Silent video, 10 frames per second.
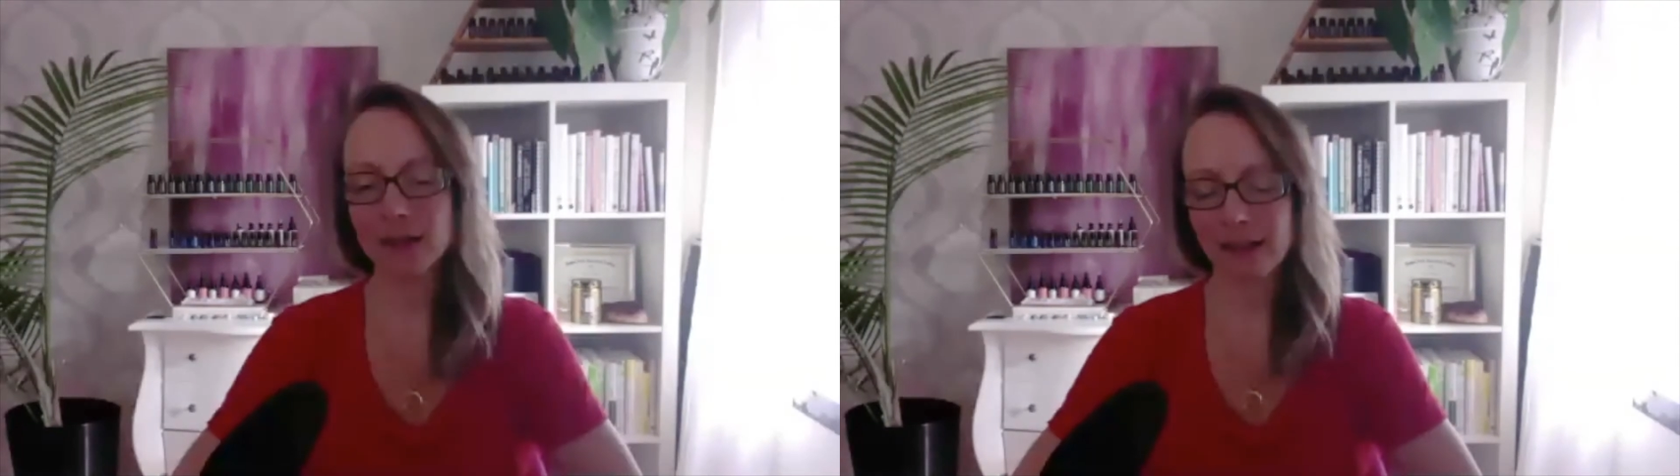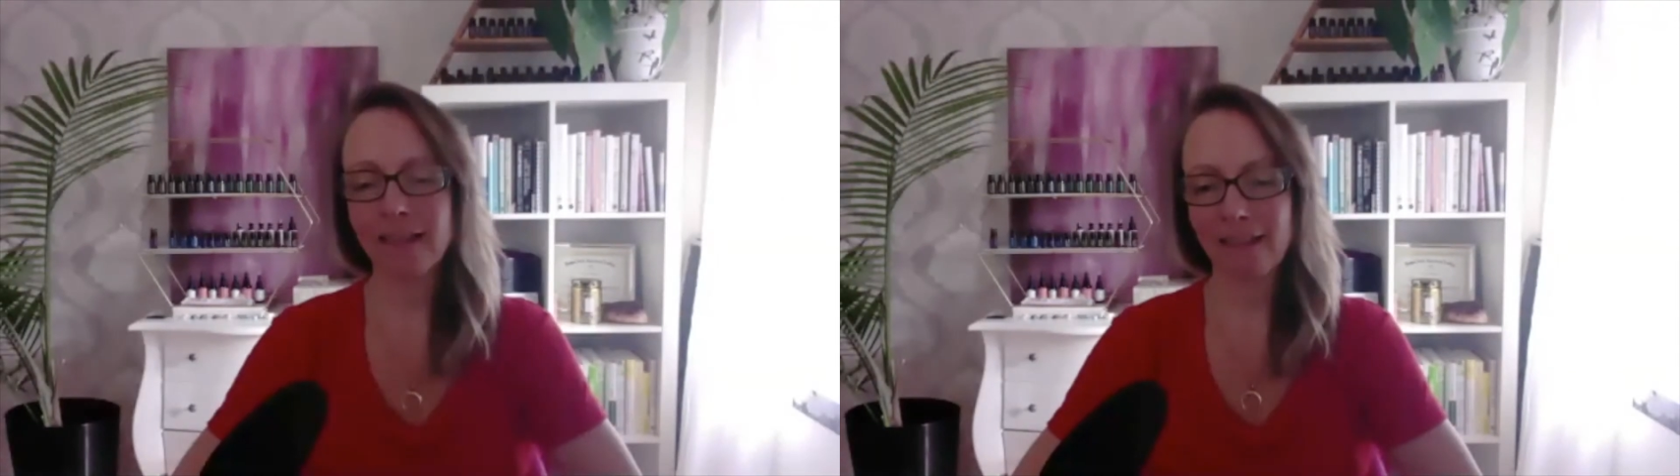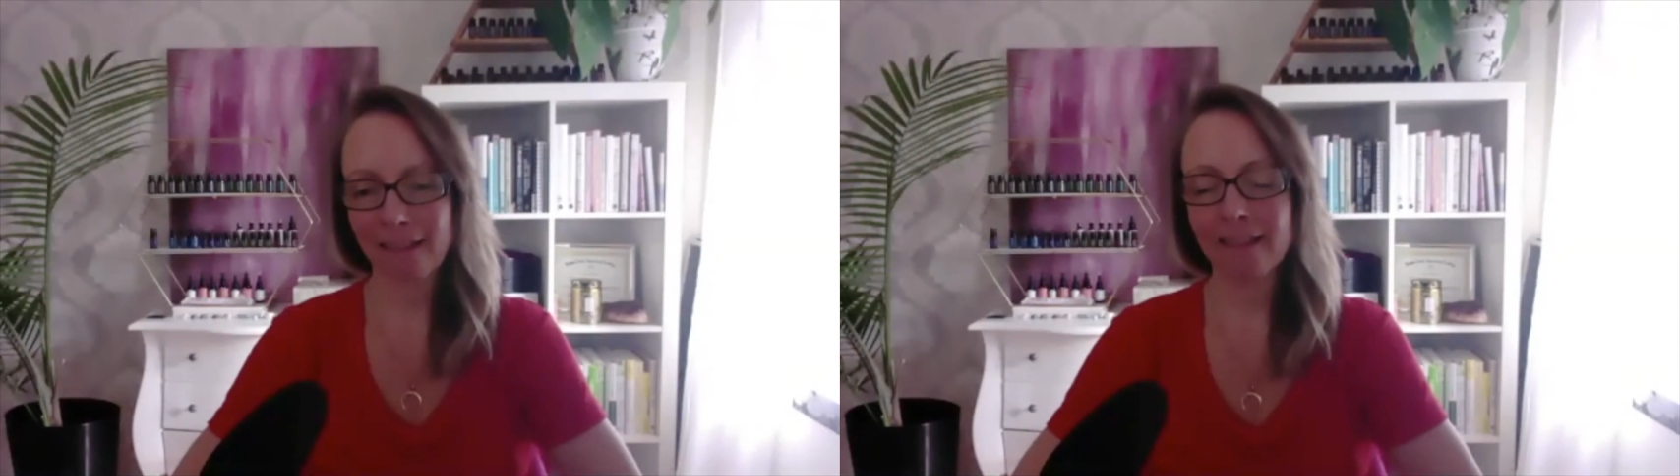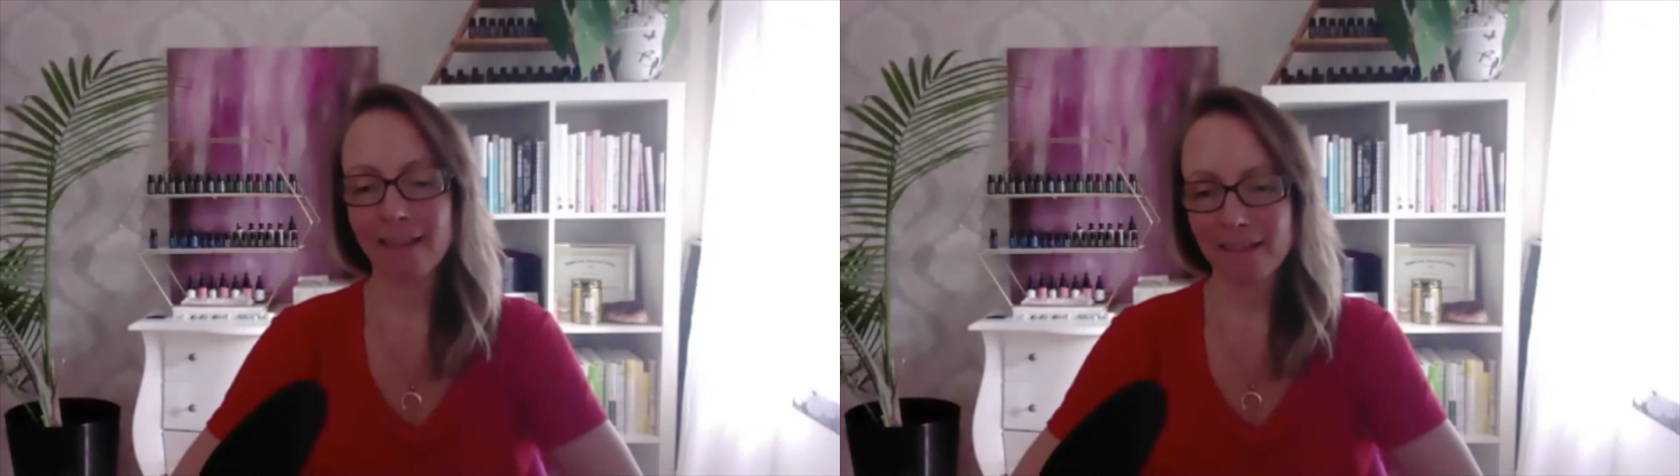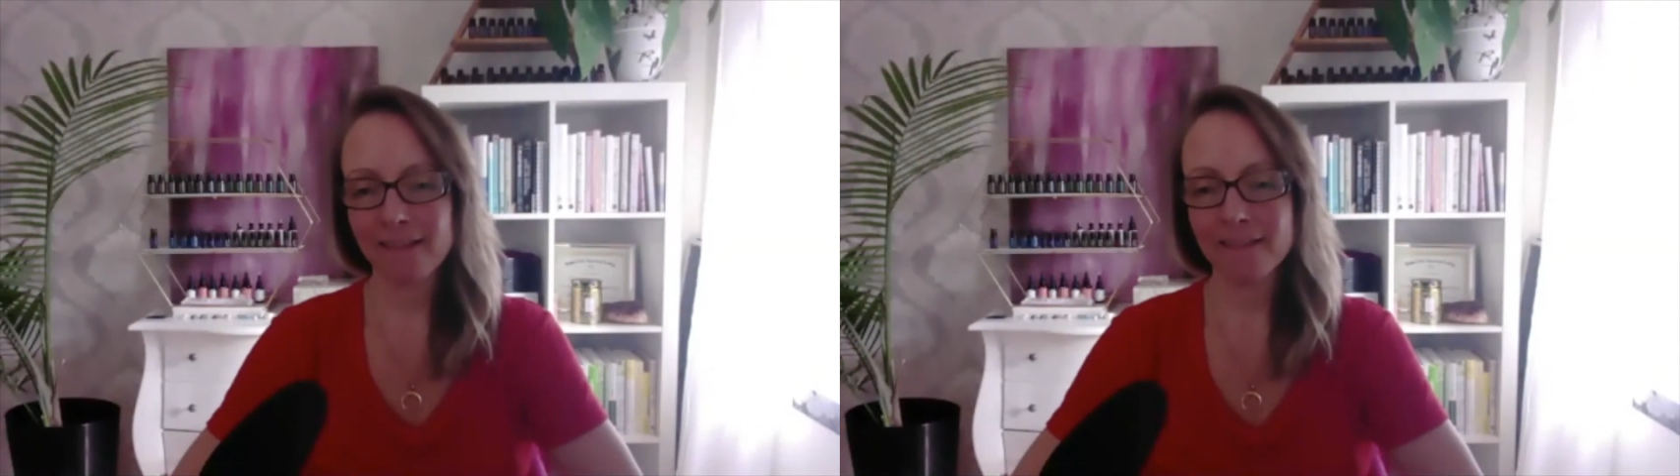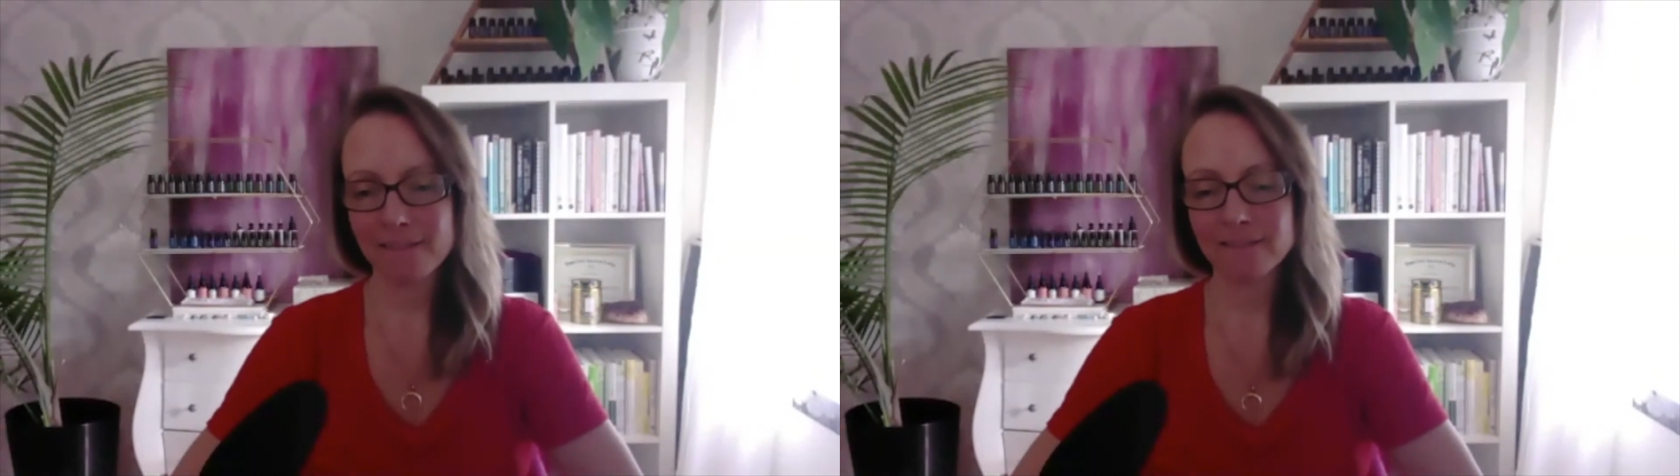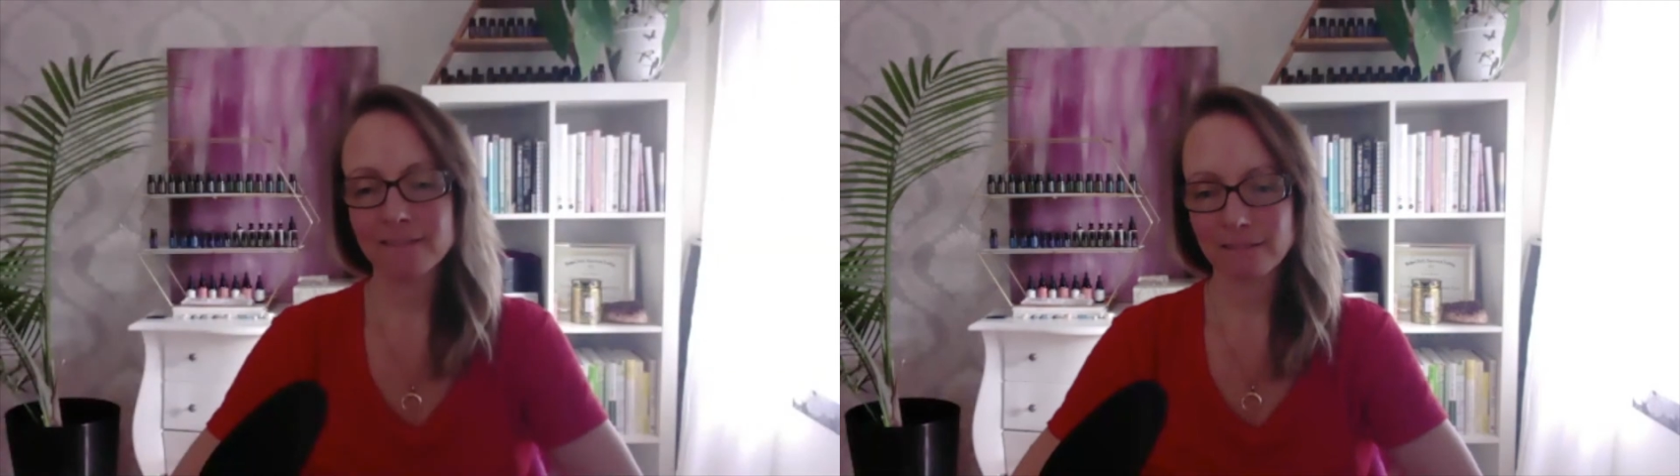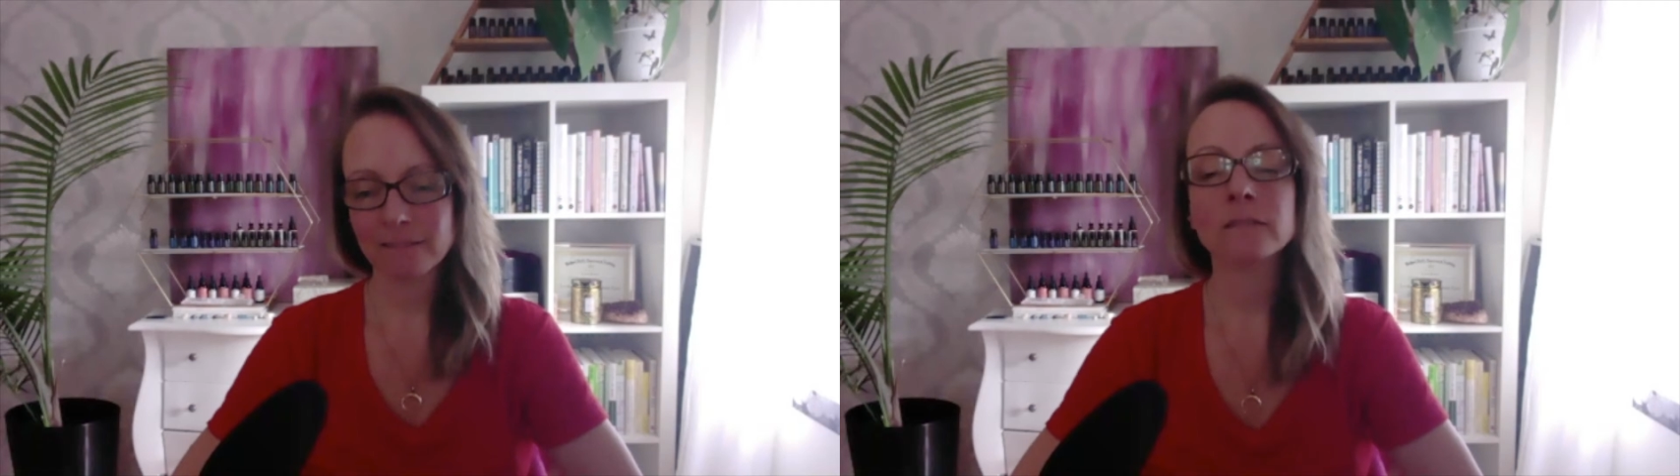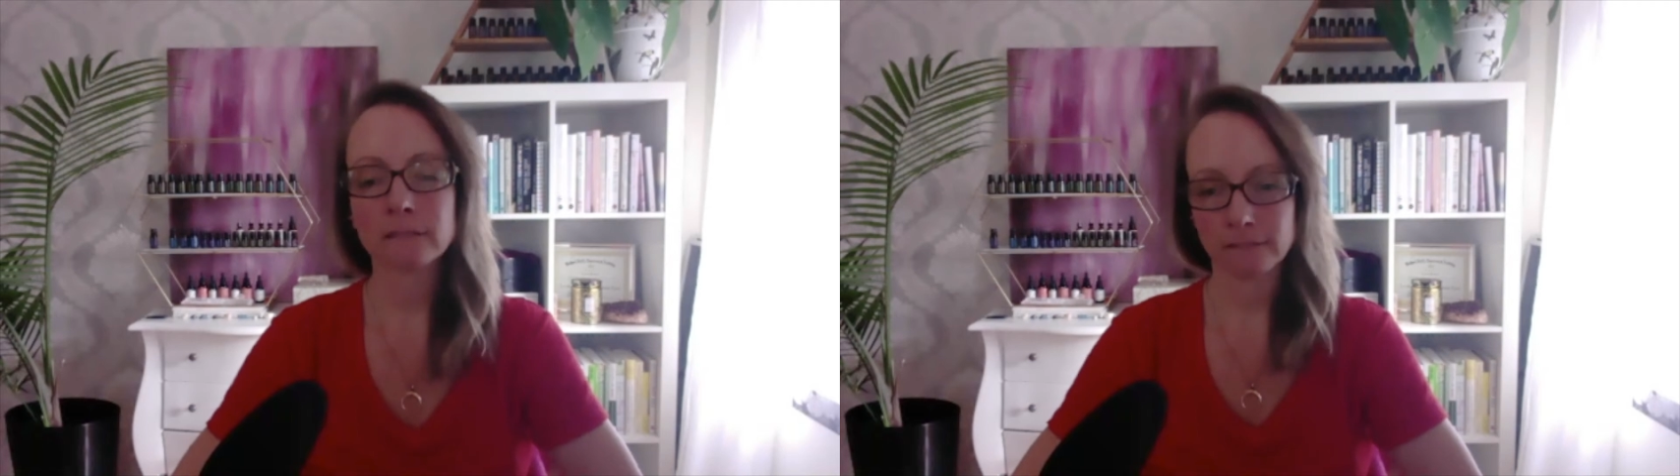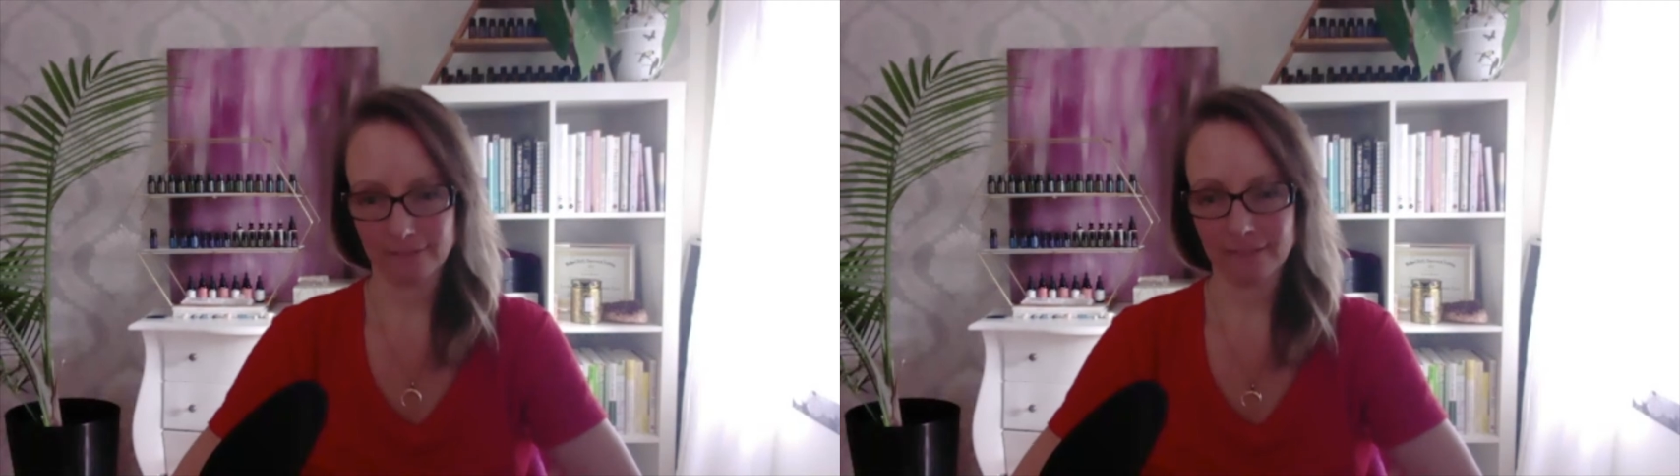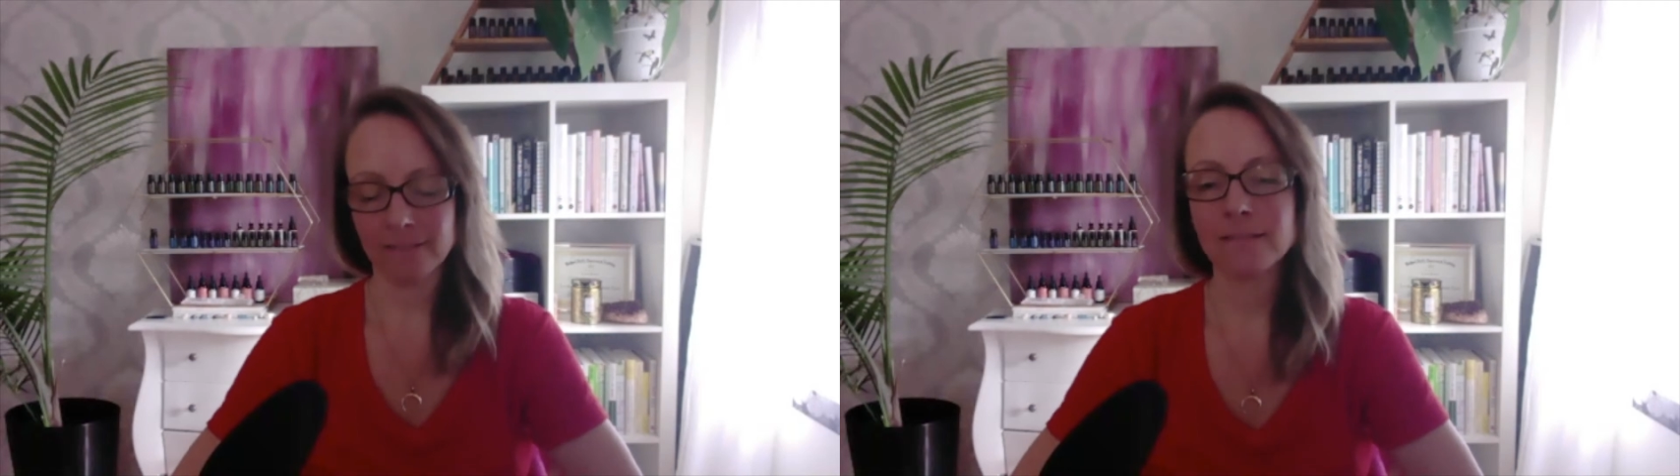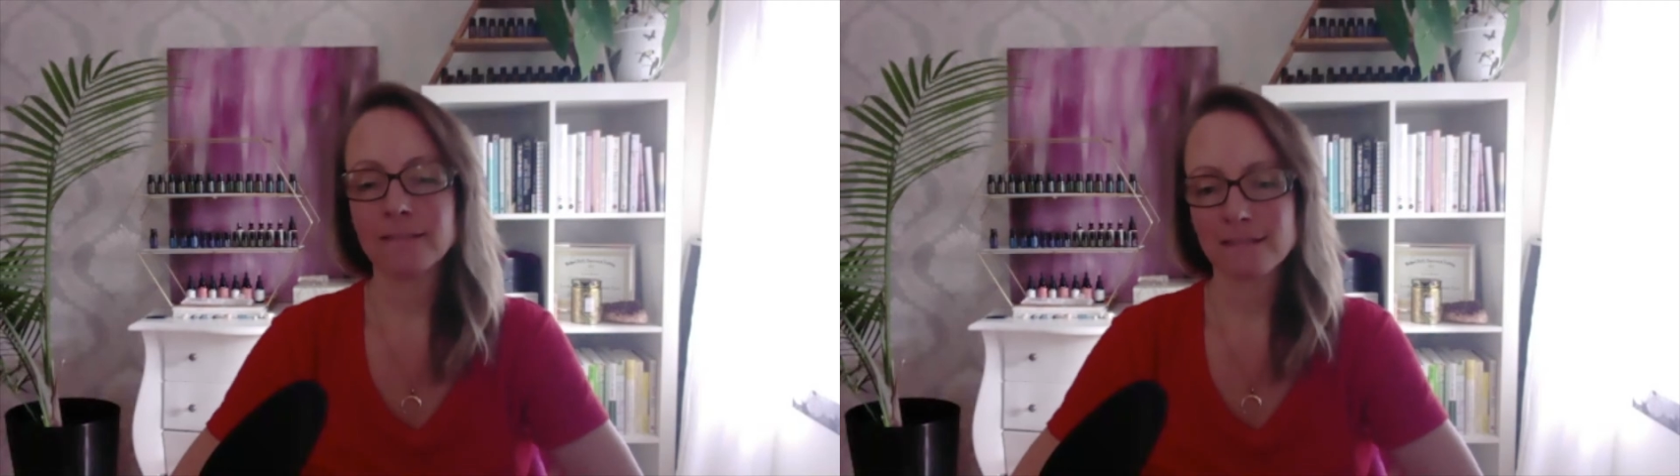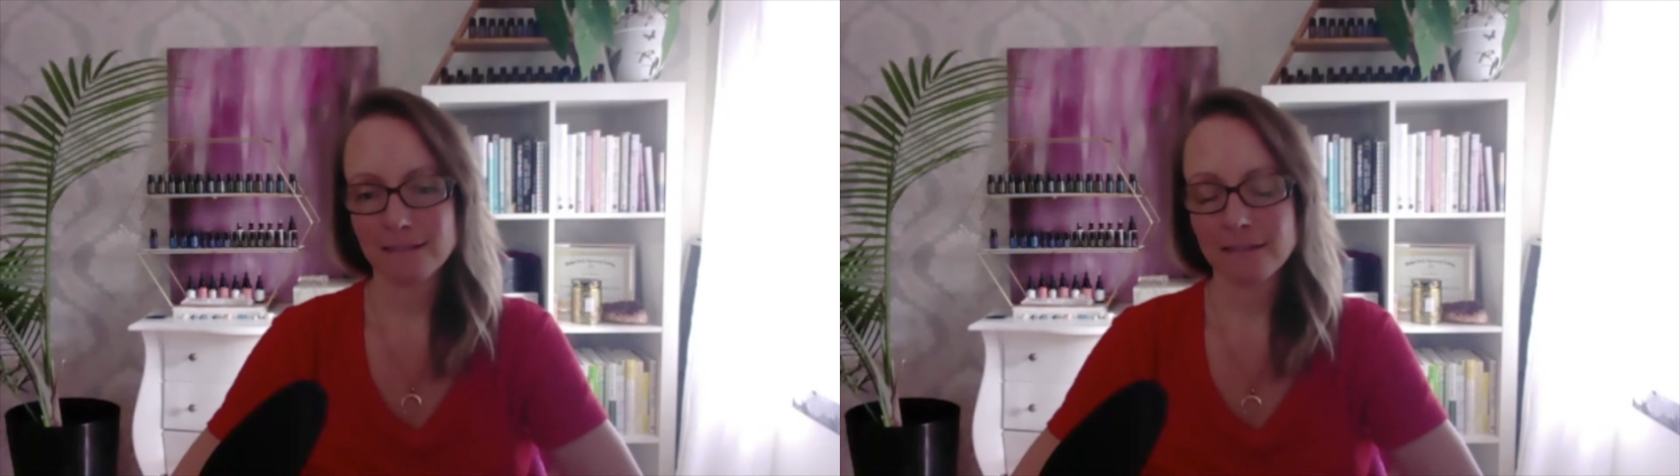I think all entrepreneurs have that. You get in the middle of